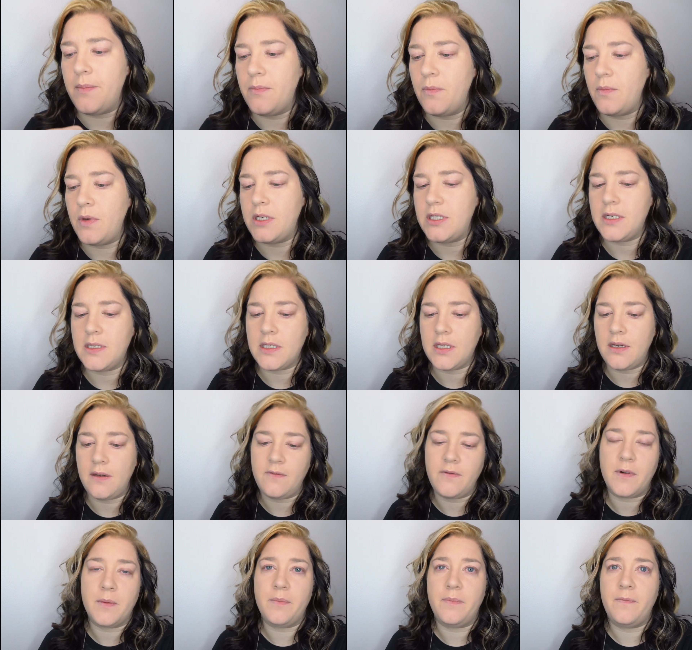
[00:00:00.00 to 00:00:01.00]
which is
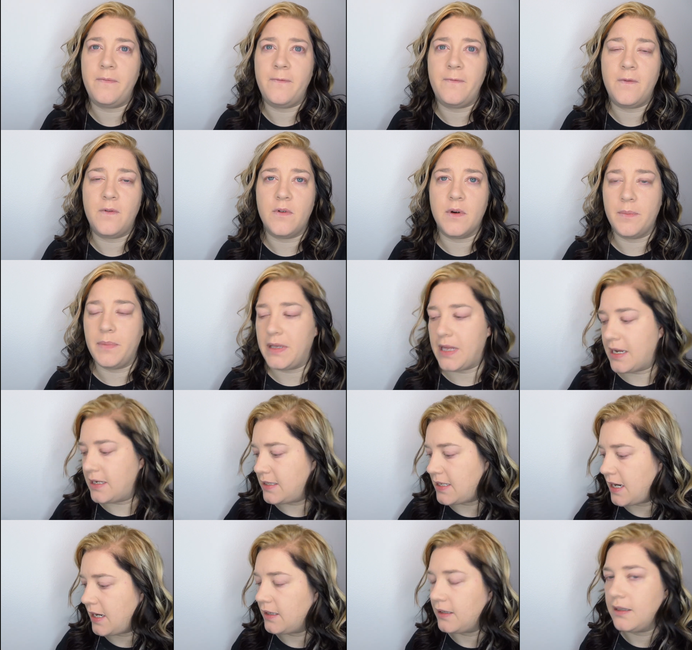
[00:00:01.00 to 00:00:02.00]
good for
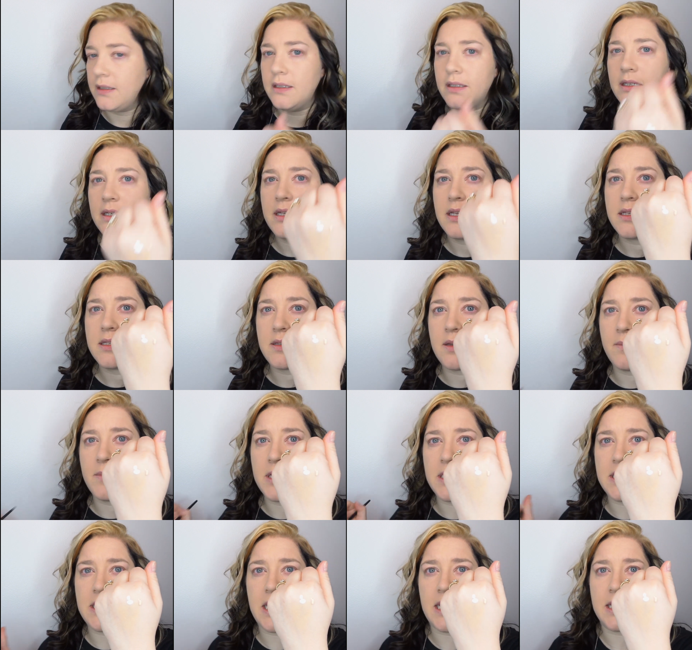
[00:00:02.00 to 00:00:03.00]
blending. So I'm
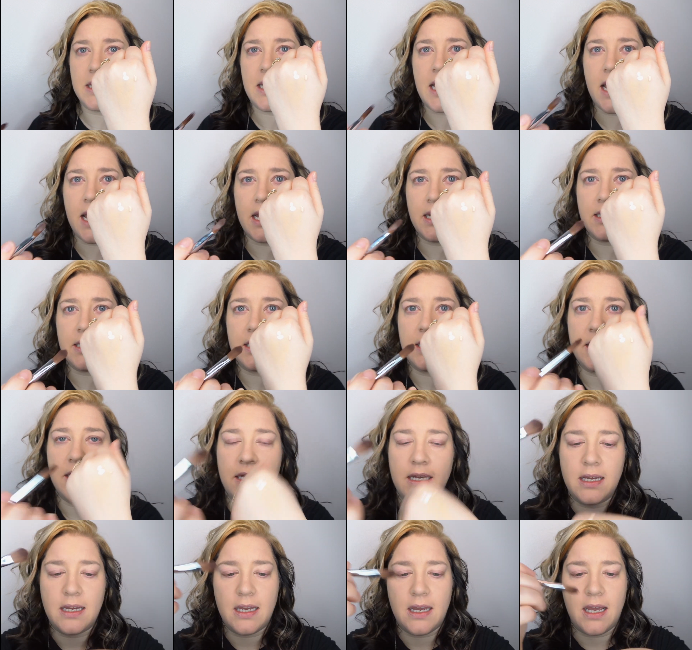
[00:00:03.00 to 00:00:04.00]
going to take that,
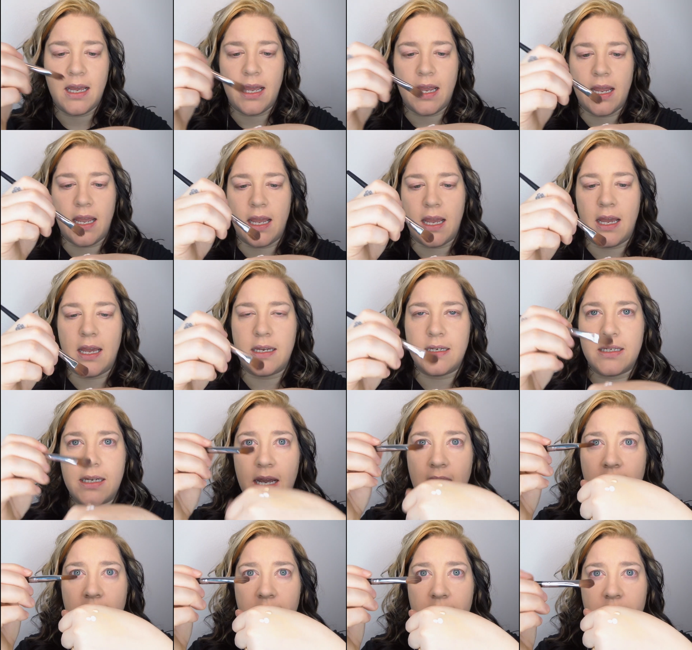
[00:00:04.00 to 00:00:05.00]
and
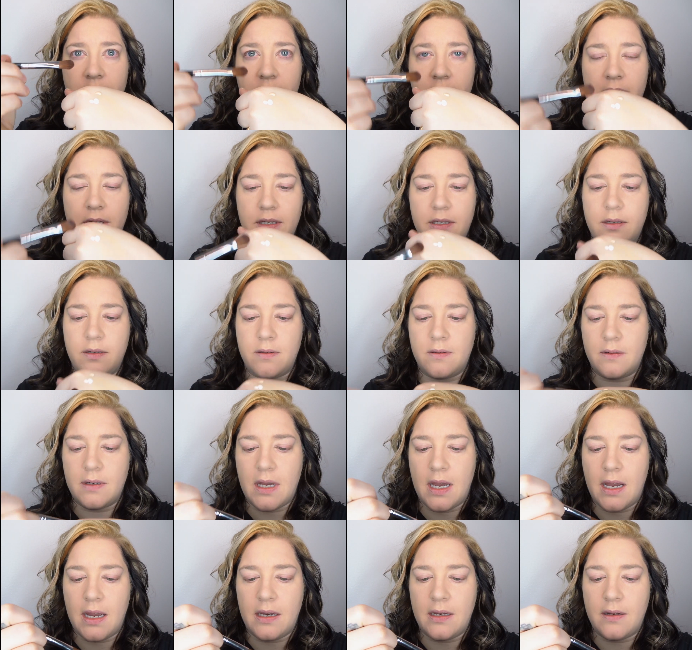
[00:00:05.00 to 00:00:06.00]
I'm going to
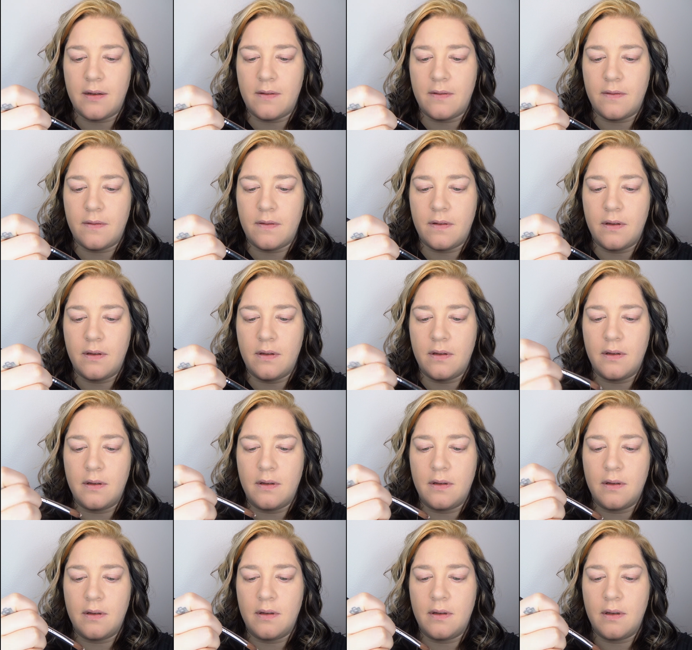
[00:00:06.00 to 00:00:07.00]
kind of
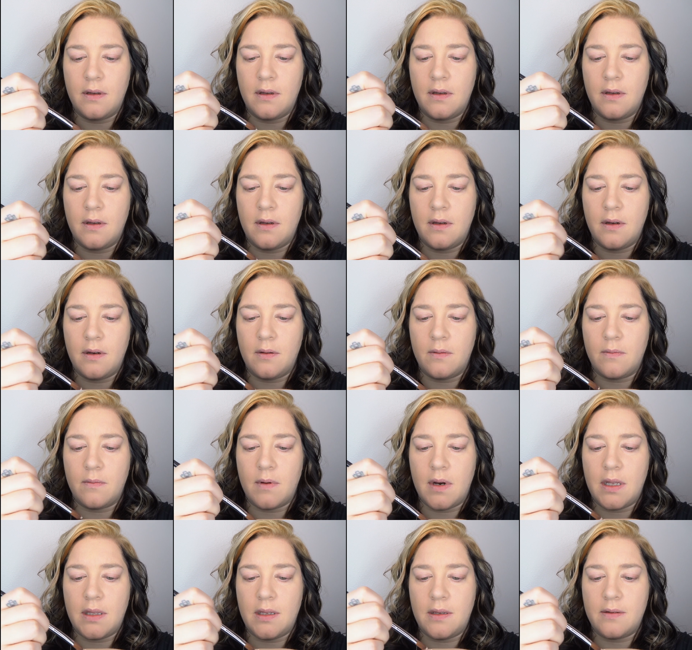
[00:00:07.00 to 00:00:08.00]

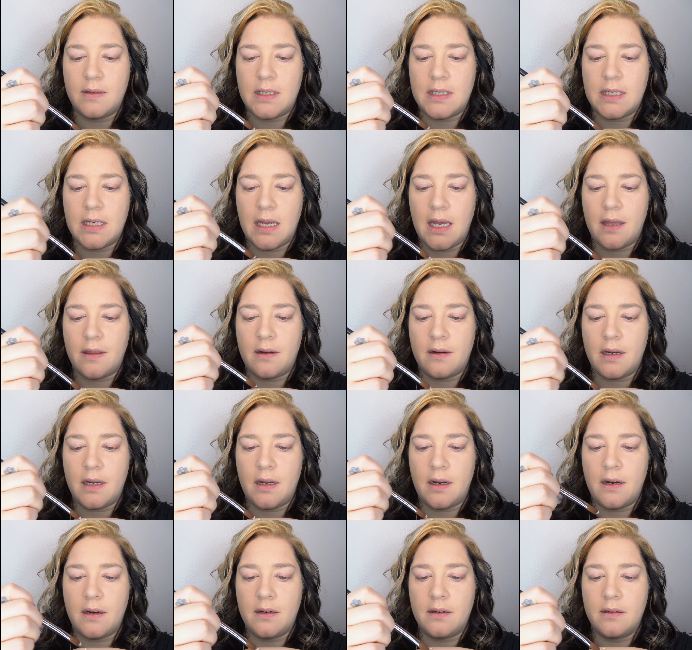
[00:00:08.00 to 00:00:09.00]
run those together
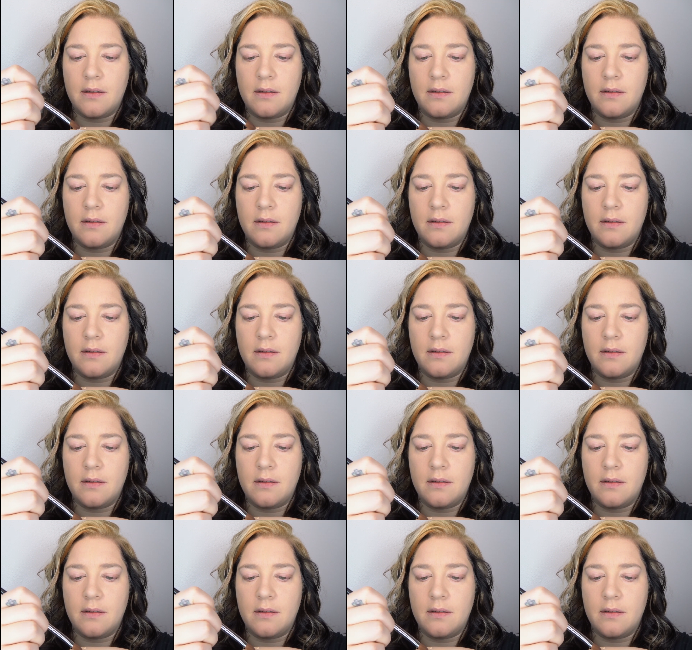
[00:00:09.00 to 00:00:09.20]
here